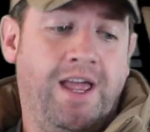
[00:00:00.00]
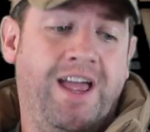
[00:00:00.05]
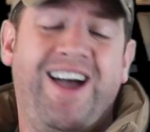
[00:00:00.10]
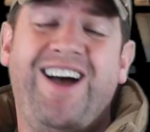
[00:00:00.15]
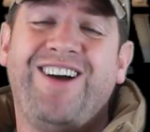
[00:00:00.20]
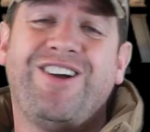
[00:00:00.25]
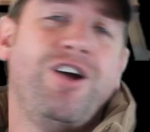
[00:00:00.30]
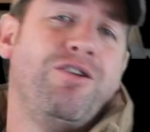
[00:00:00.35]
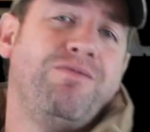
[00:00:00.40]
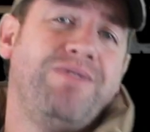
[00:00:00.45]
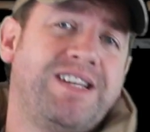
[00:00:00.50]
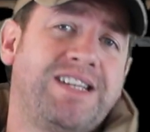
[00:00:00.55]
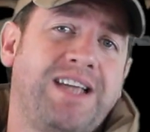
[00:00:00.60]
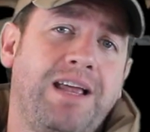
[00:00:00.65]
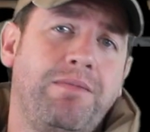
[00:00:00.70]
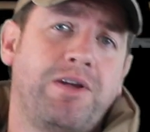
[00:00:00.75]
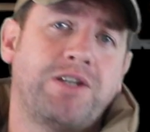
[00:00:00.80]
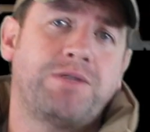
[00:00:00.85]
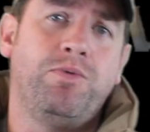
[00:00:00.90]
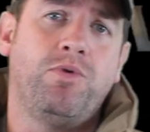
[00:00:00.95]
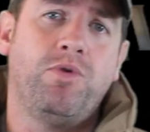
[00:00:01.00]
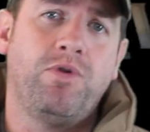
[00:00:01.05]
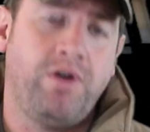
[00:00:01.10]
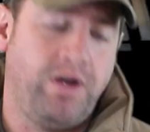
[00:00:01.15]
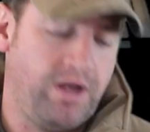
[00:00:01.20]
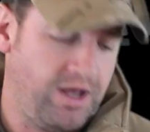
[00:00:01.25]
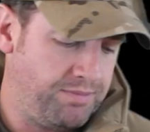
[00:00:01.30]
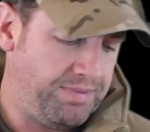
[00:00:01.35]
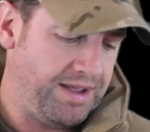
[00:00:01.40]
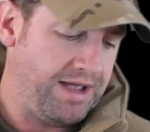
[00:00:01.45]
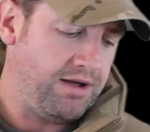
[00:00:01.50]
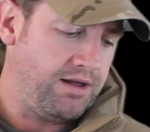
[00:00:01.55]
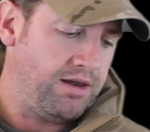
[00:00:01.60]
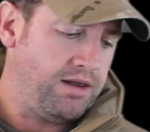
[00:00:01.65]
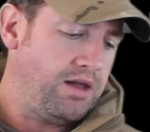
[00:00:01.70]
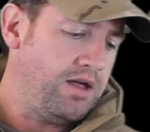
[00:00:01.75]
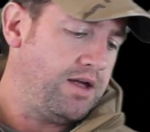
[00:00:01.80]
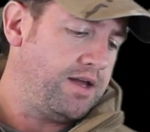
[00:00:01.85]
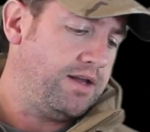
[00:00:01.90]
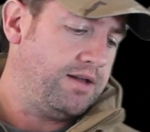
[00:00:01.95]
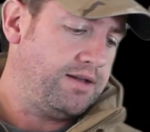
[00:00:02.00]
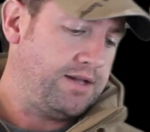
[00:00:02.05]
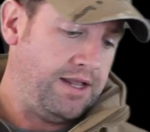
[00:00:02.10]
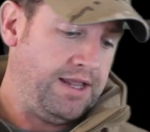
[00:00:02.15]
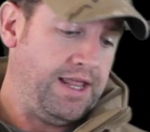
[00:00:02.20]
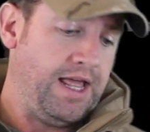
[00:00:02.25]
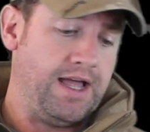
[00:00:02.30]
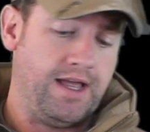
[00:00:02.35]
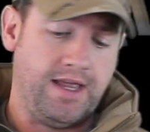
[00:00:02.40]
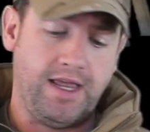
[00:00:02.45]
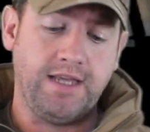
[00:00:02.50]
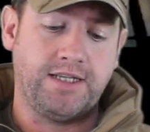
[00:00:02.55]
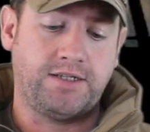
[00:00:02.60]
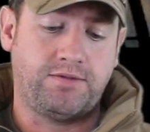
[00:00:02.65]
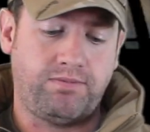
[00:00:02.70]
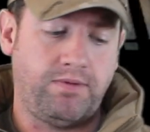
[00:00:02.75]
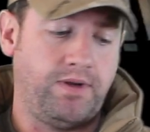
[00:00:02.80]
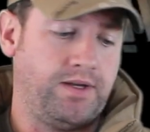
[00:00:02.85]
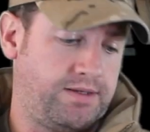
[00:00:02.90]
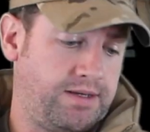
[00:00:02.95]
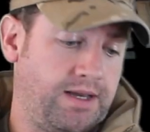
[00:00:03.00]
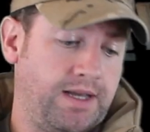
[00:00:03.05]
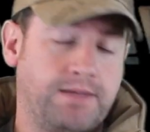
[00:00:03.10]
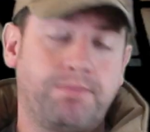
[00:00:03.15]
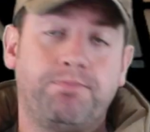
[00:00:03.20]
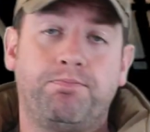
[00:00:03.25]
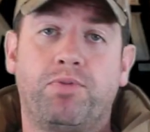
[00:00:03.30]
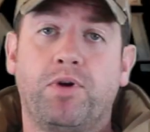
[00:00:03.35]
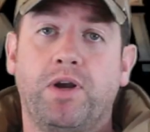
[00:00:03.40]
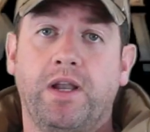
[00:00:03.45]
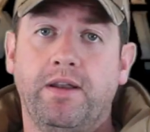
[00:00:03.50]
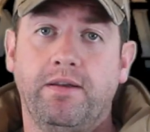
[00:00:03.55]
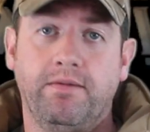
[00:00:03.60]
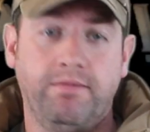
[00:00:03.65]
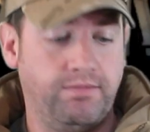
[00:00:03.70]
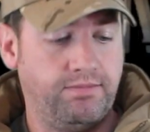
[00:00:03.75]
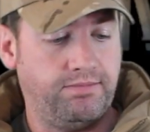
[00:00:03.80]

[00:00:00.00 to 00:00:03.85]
I can't really say much more about a light than that. It's brilliant.